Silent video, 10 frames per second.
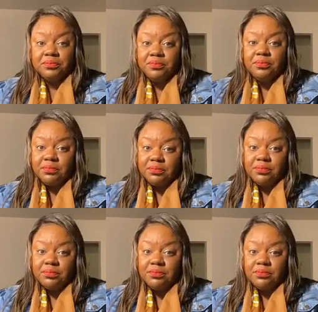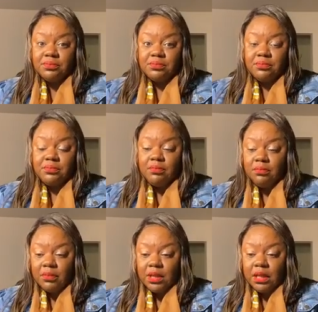
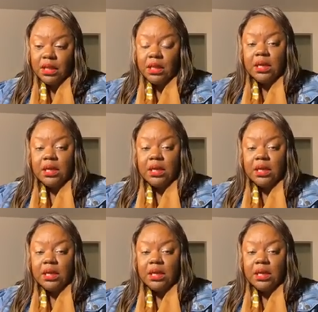Nobody speaks.